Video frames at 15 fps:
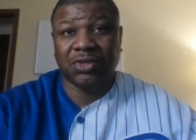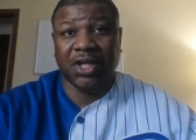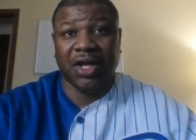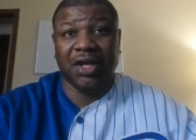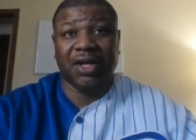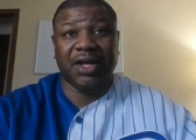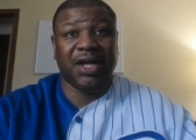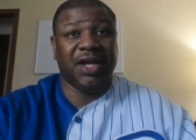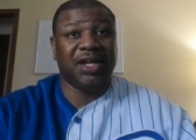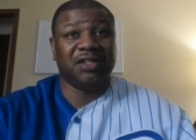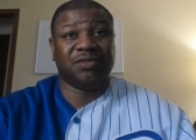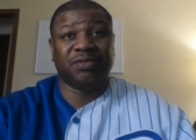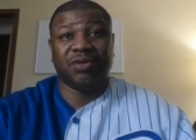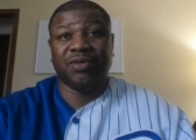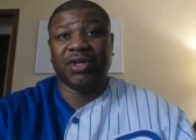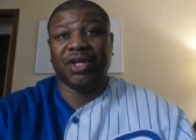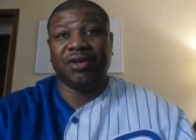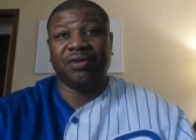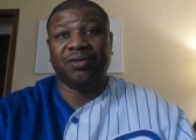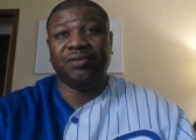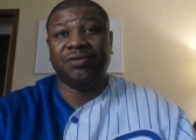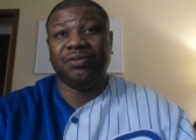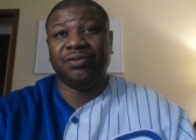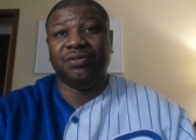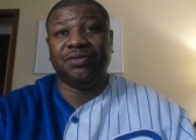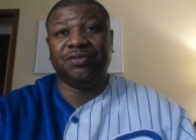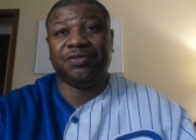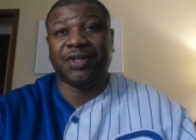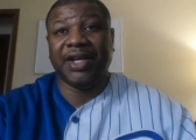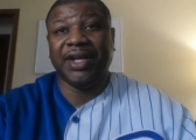That last rodeo
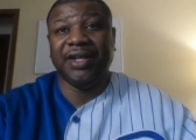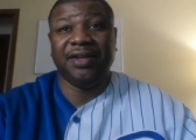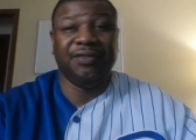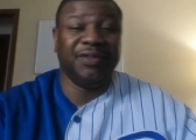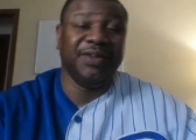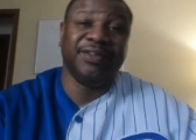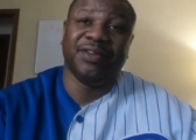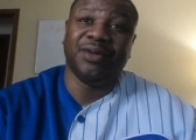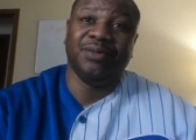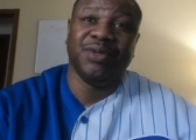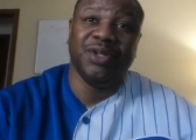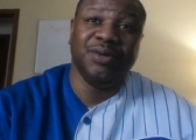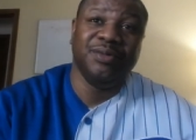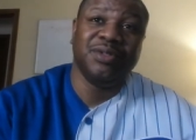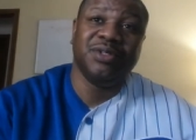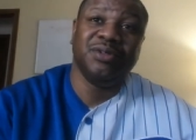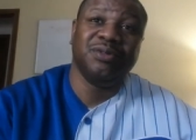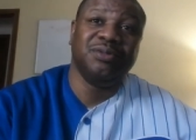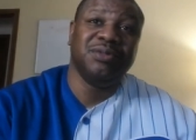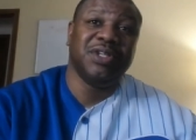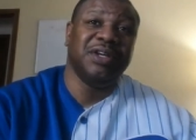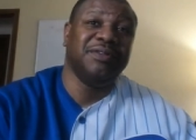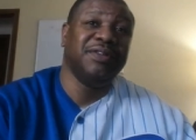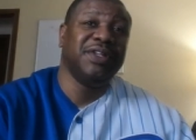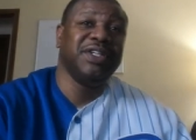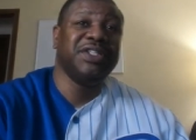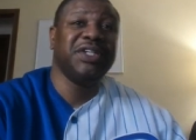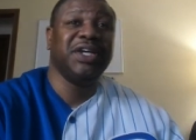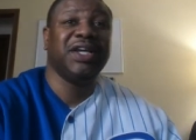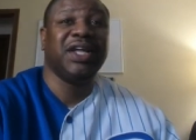fight is on YouTube.
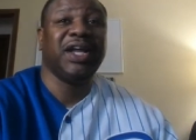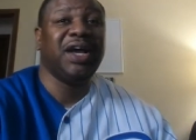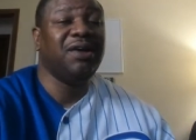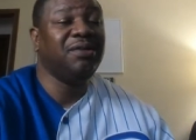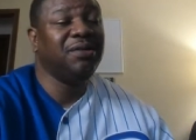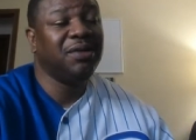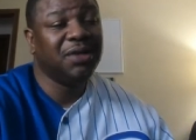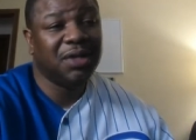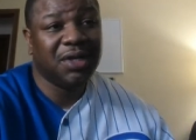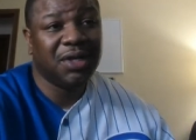Definitely check it out.